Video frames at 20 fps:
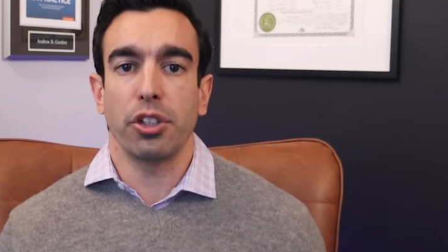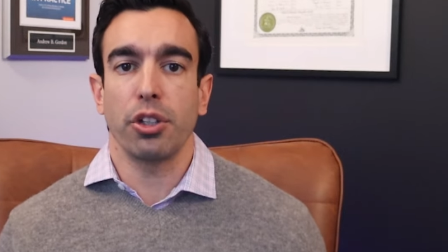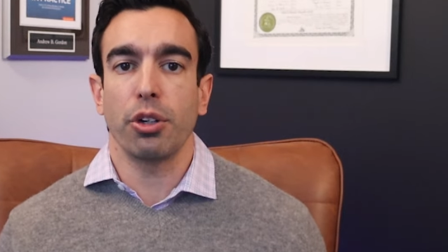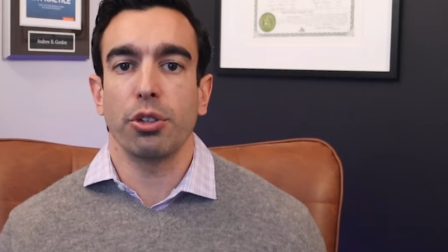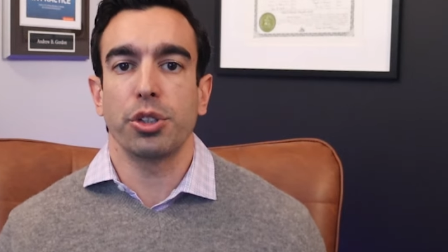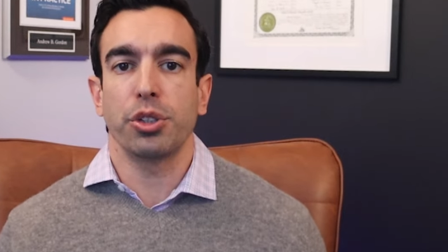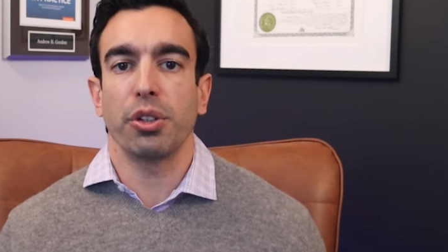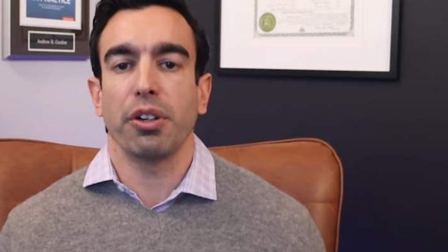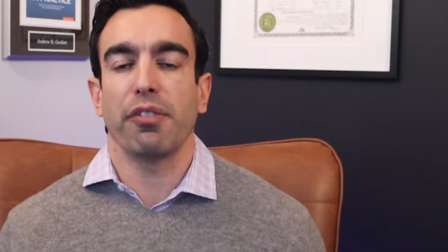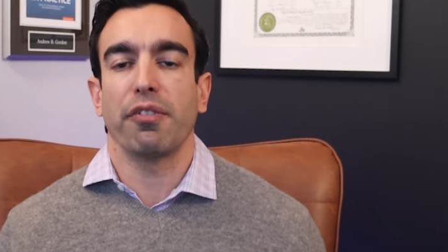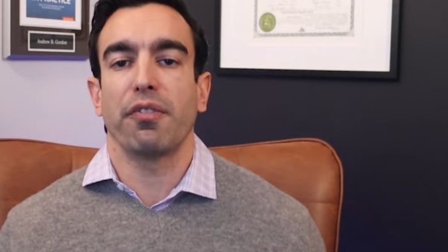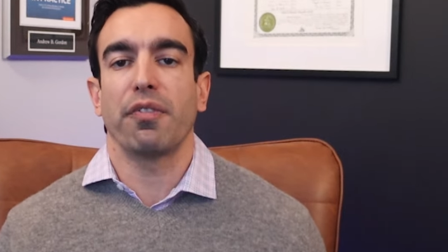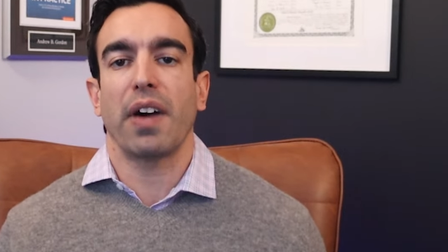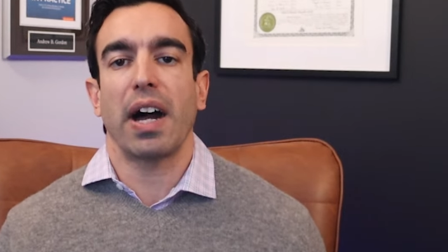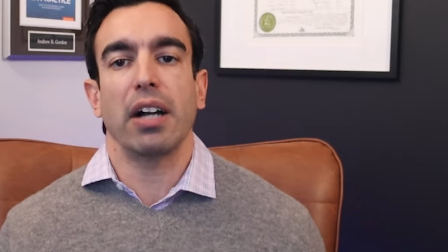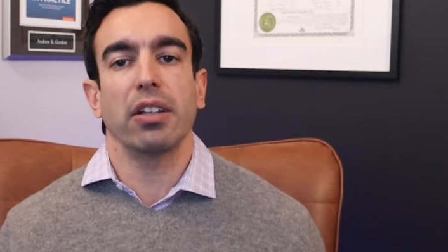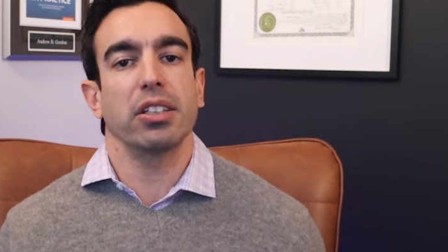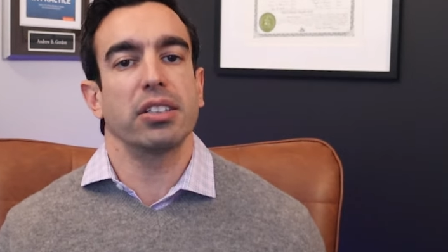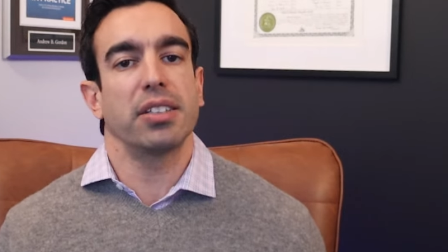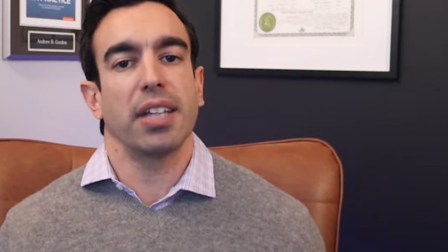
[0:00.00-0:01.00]
those who have
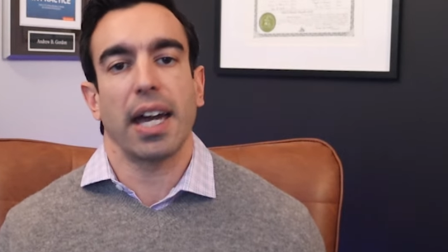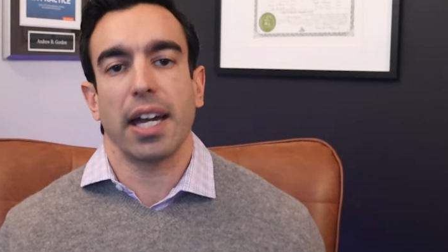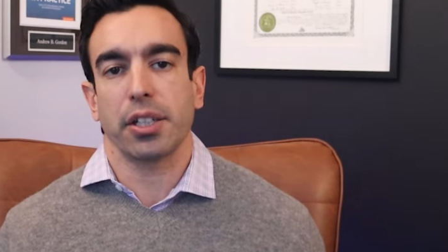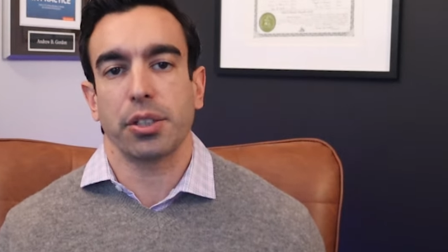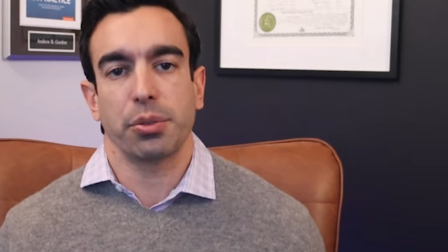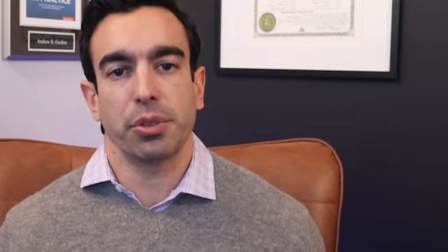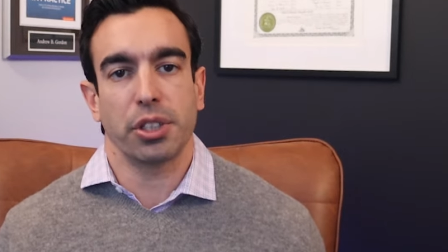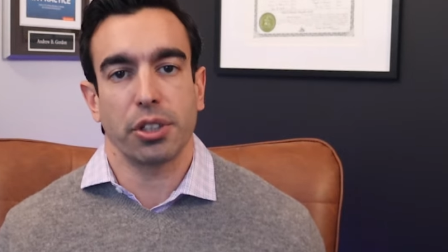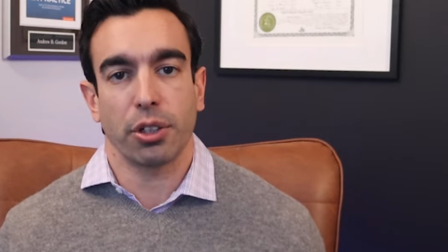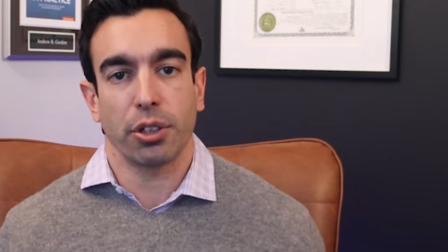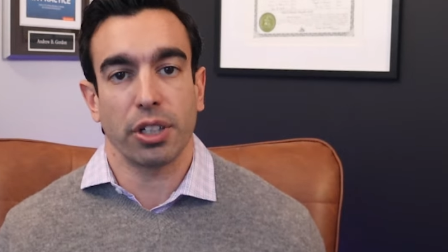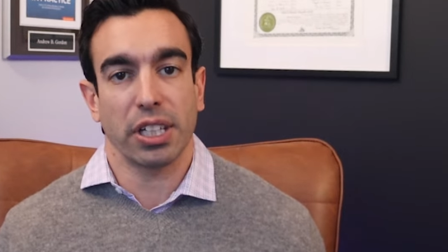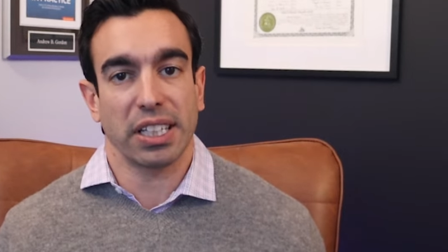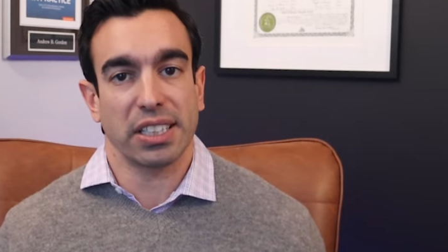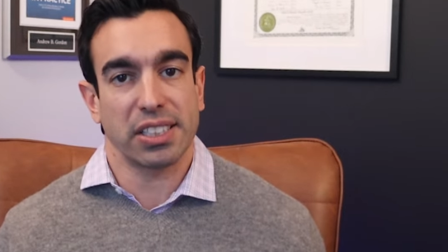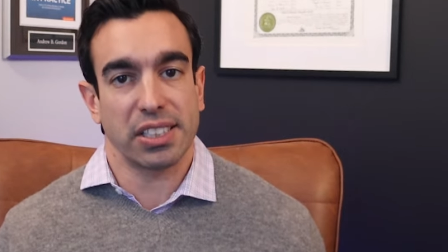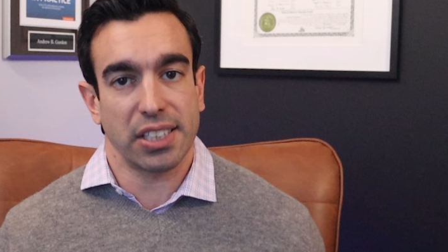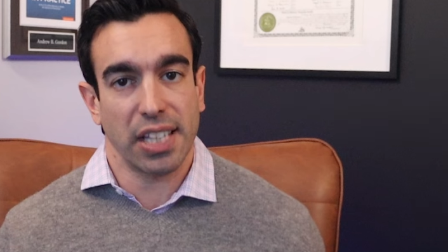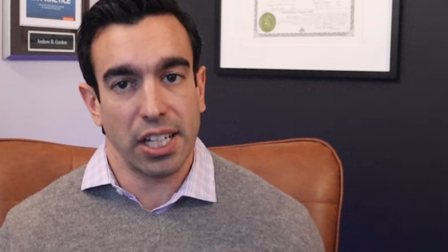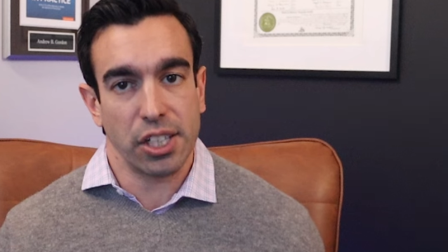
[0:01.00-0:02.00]
filed a tax return
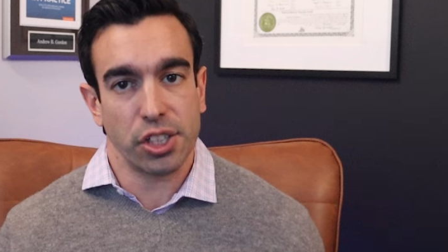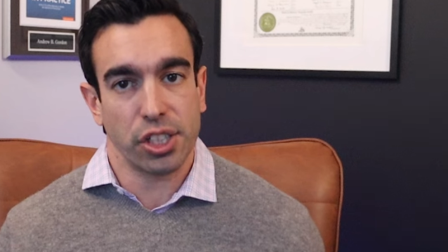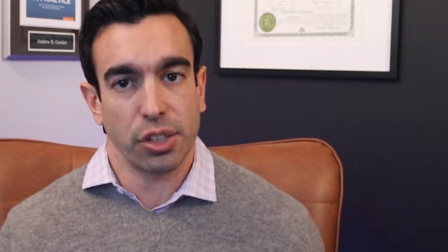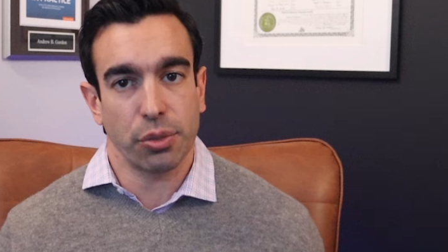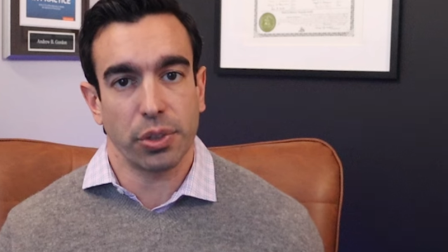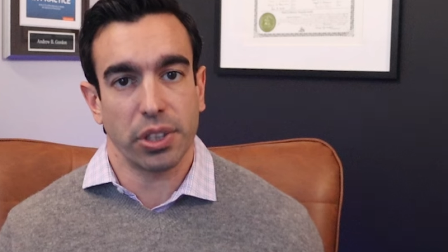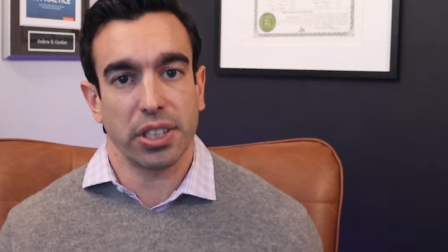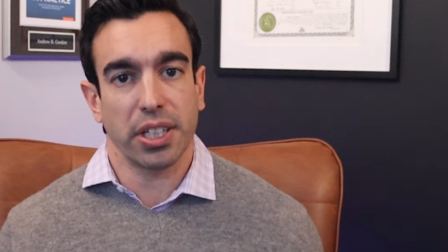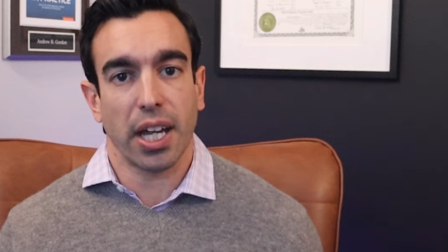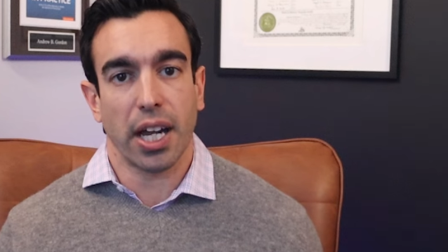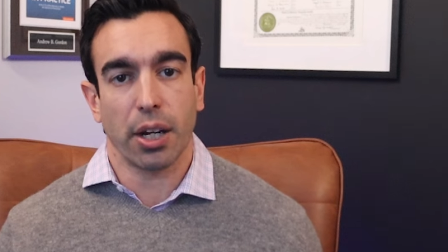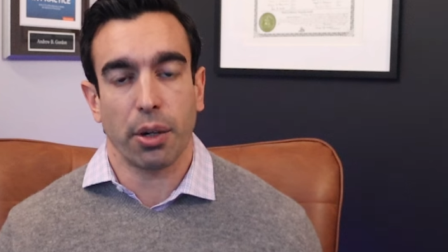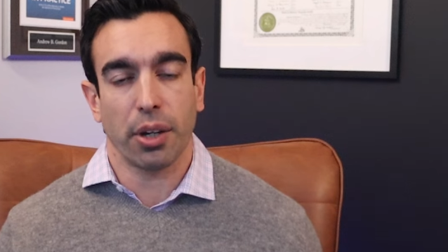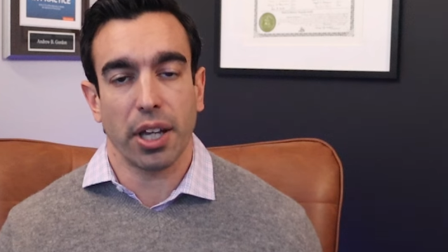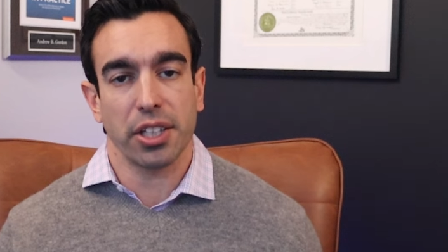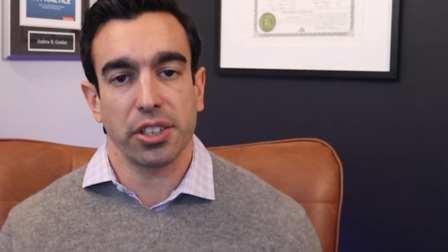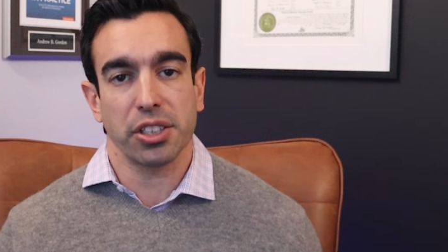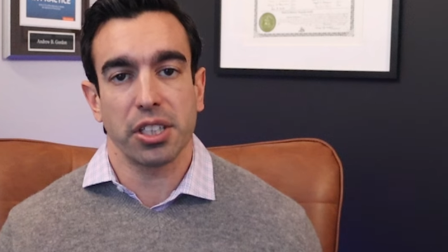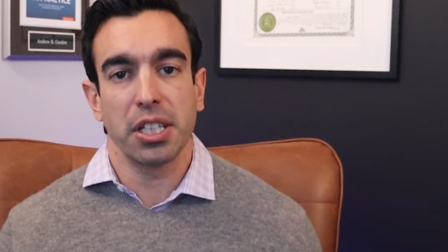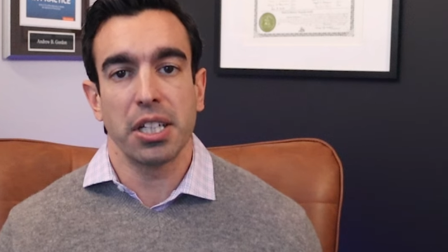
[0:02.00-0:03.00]
extension with the
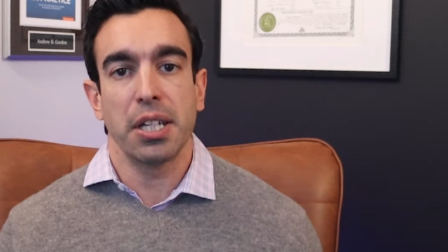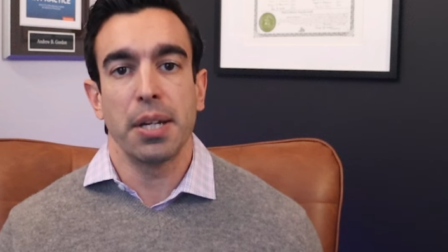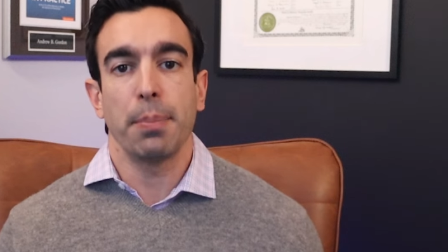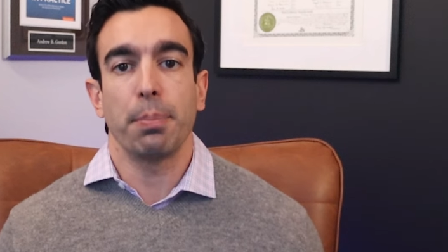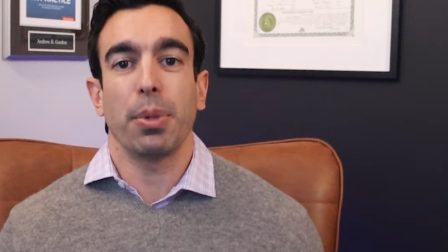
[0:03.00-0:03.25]
IRS,